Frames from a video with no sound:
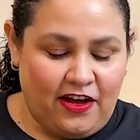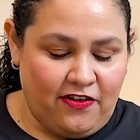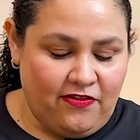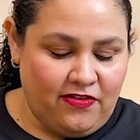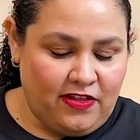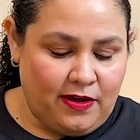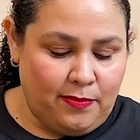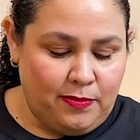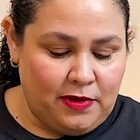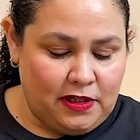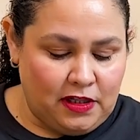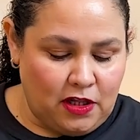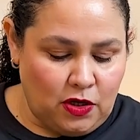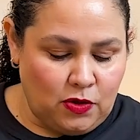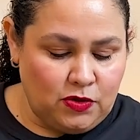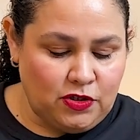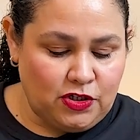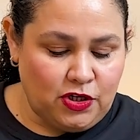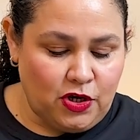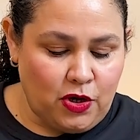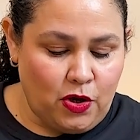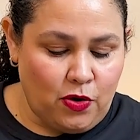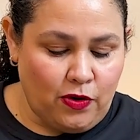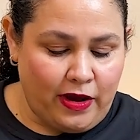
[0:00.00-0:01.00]
the
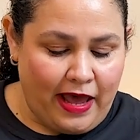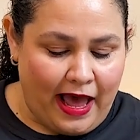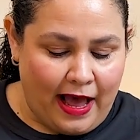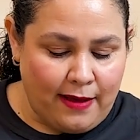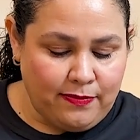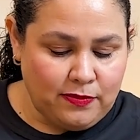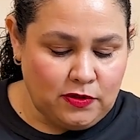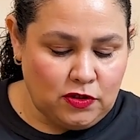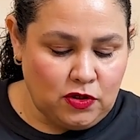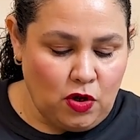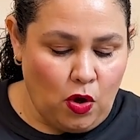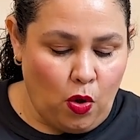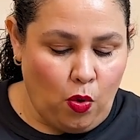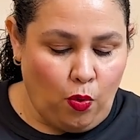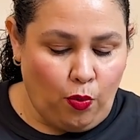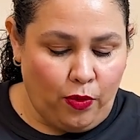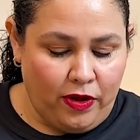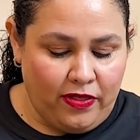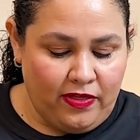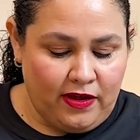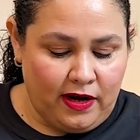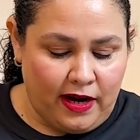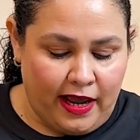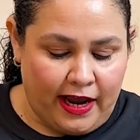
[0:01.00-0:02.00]
Melozio capsule
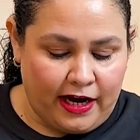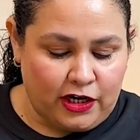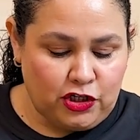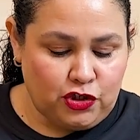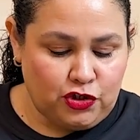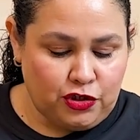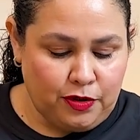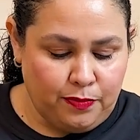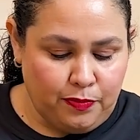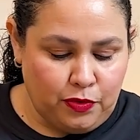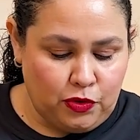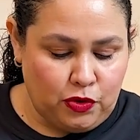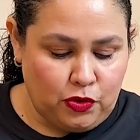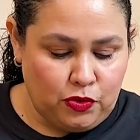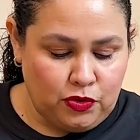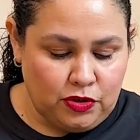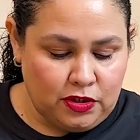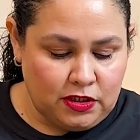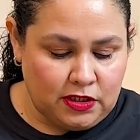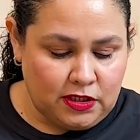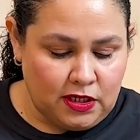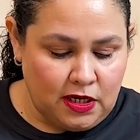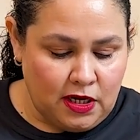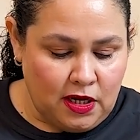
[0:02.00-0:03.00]
with an extra
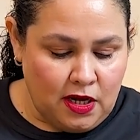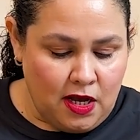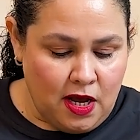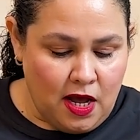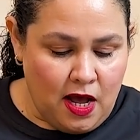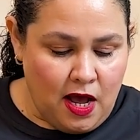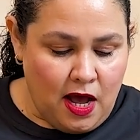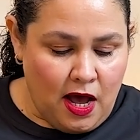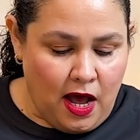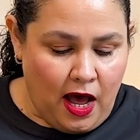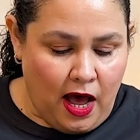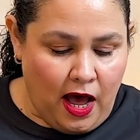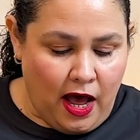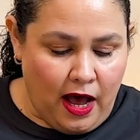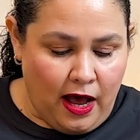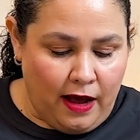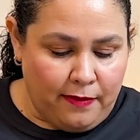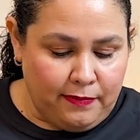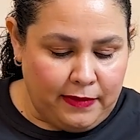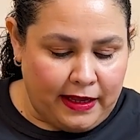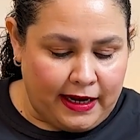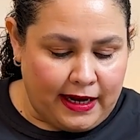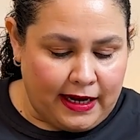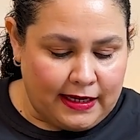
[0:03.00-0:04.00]
boost.
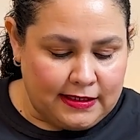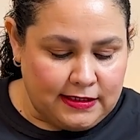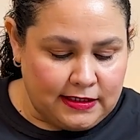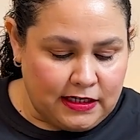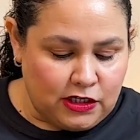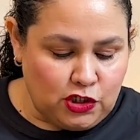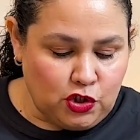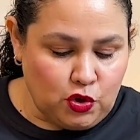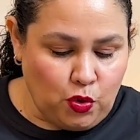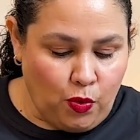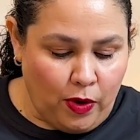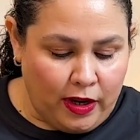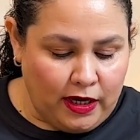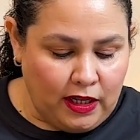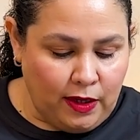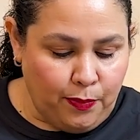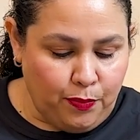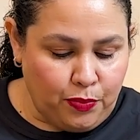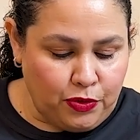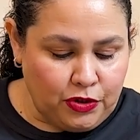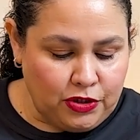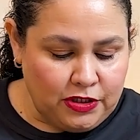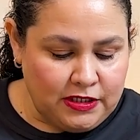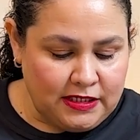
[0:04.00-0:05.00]
Like I said,
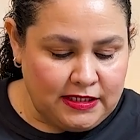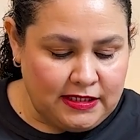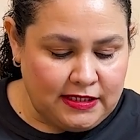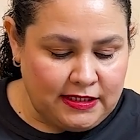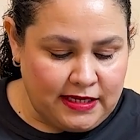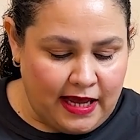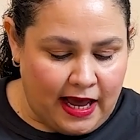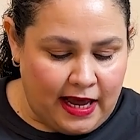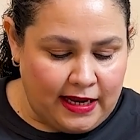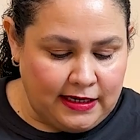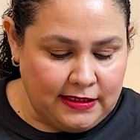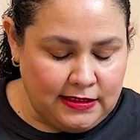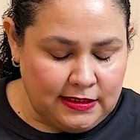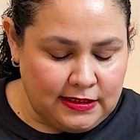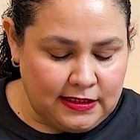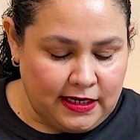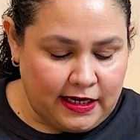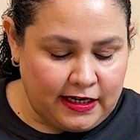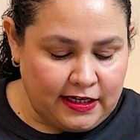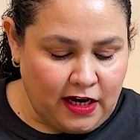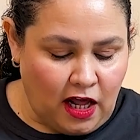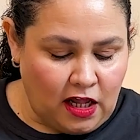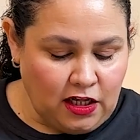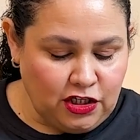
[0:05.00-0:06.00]
20%.
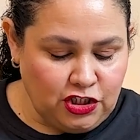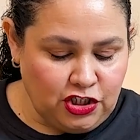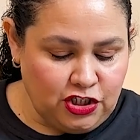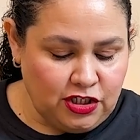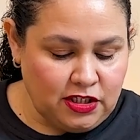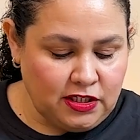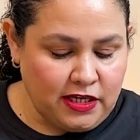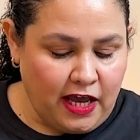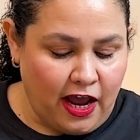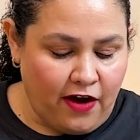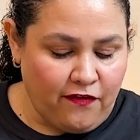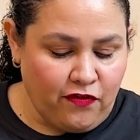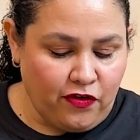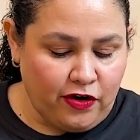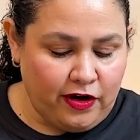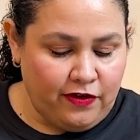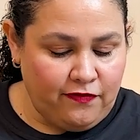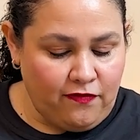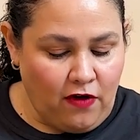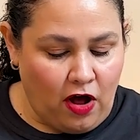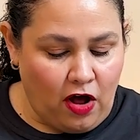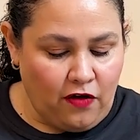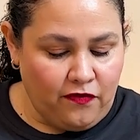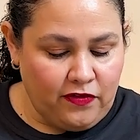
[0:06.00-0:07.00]
Technology is ever
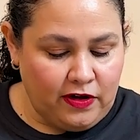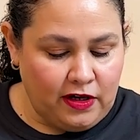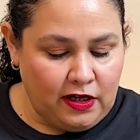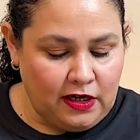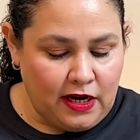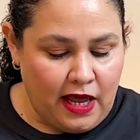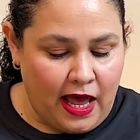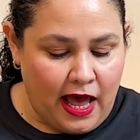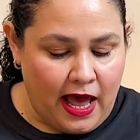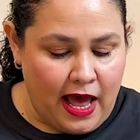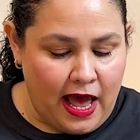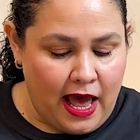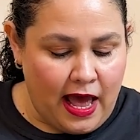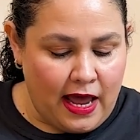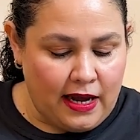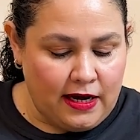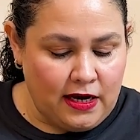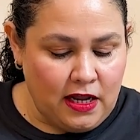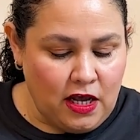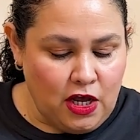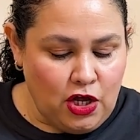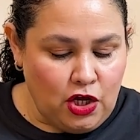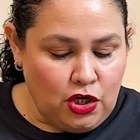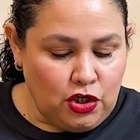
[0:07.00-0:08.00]
evolving,
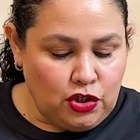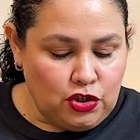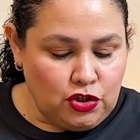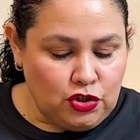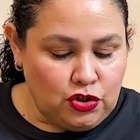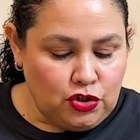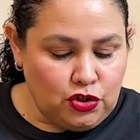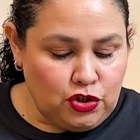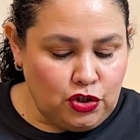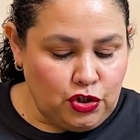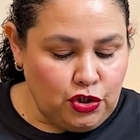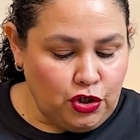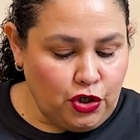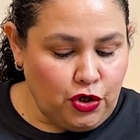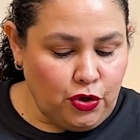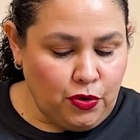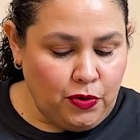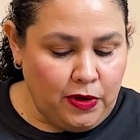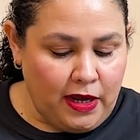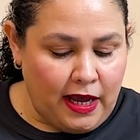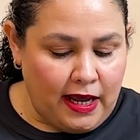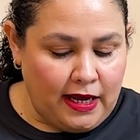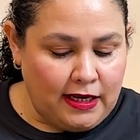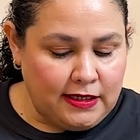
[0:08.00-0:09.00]
and to
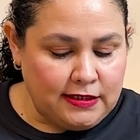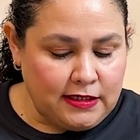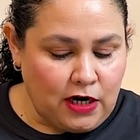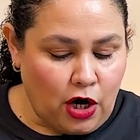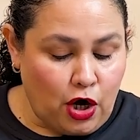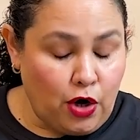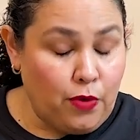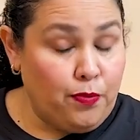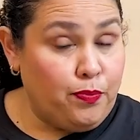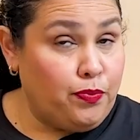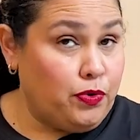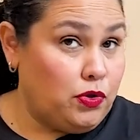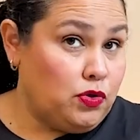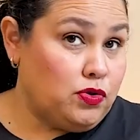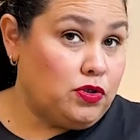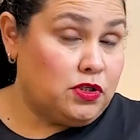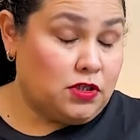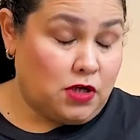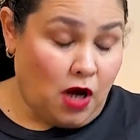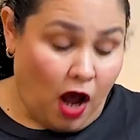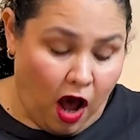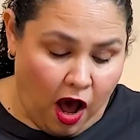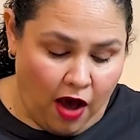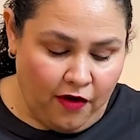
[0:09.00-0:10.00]
create our
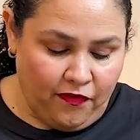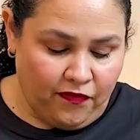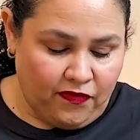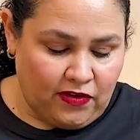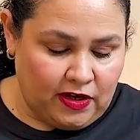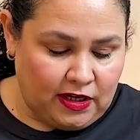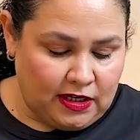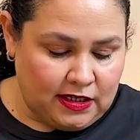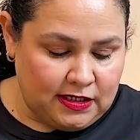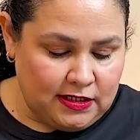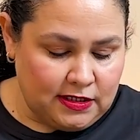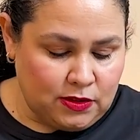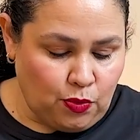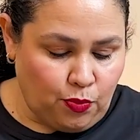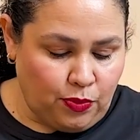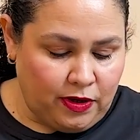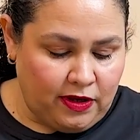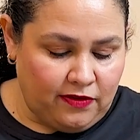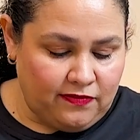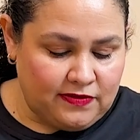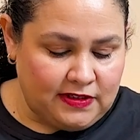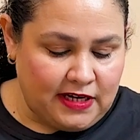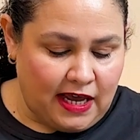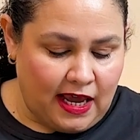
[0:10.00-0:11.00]
boost coffees,
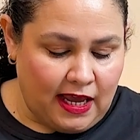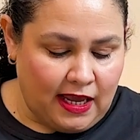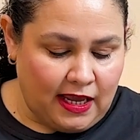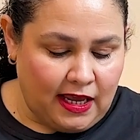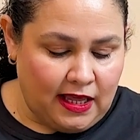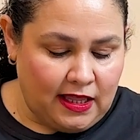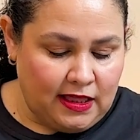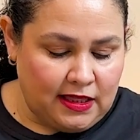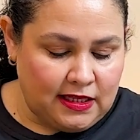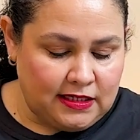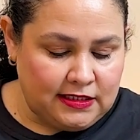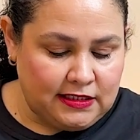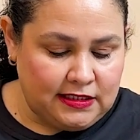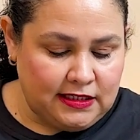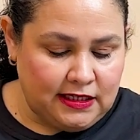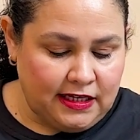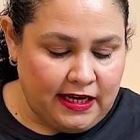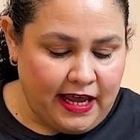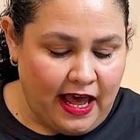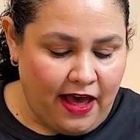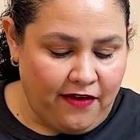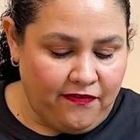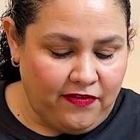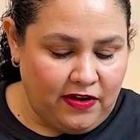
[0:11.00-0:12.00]
we've taken the
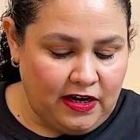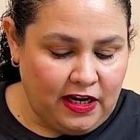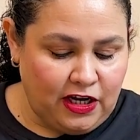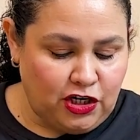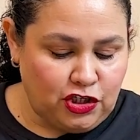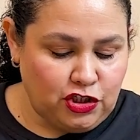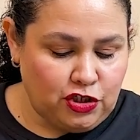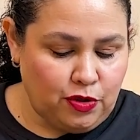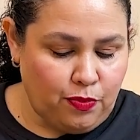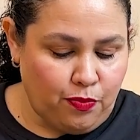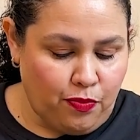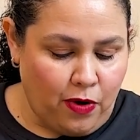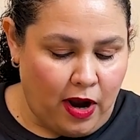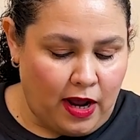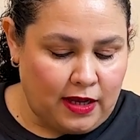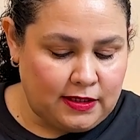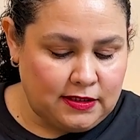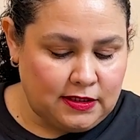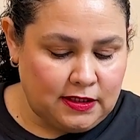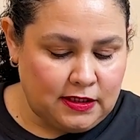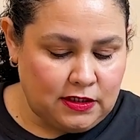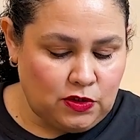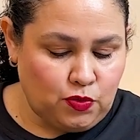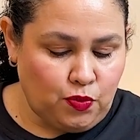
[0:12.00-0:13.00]
decaffeination
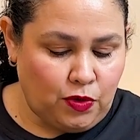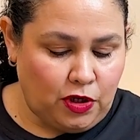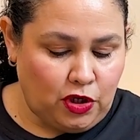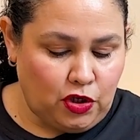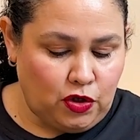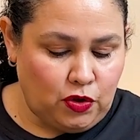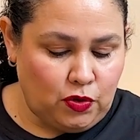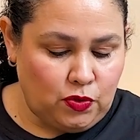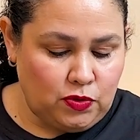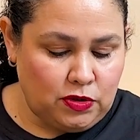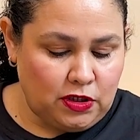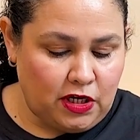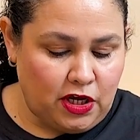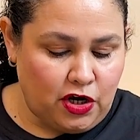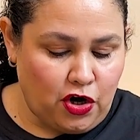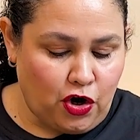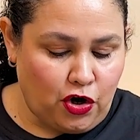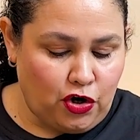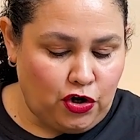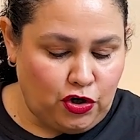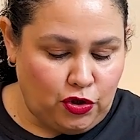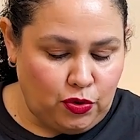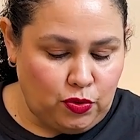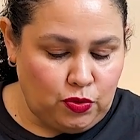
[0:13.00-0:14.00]
process we use in
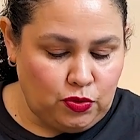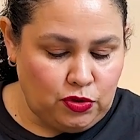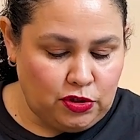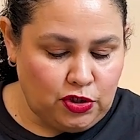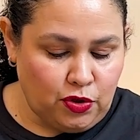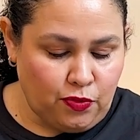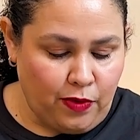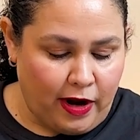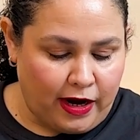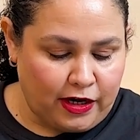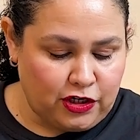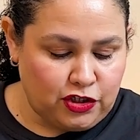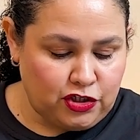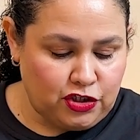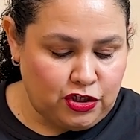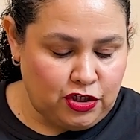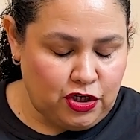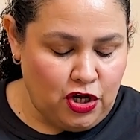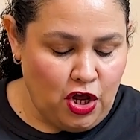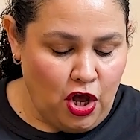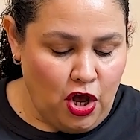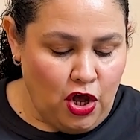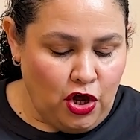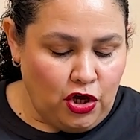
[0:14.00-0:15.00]
our new
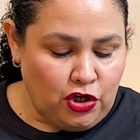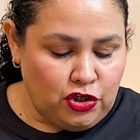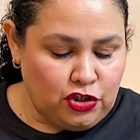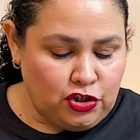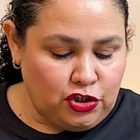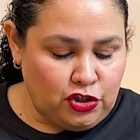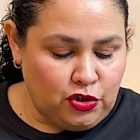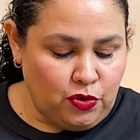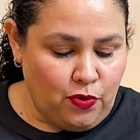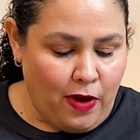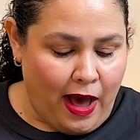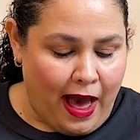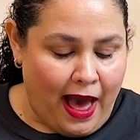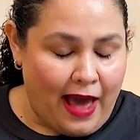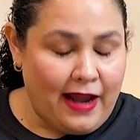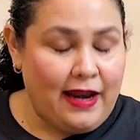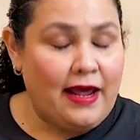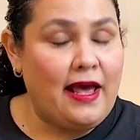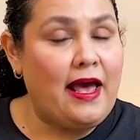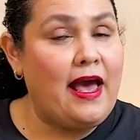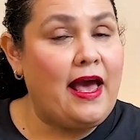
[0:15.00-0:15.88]
direction to add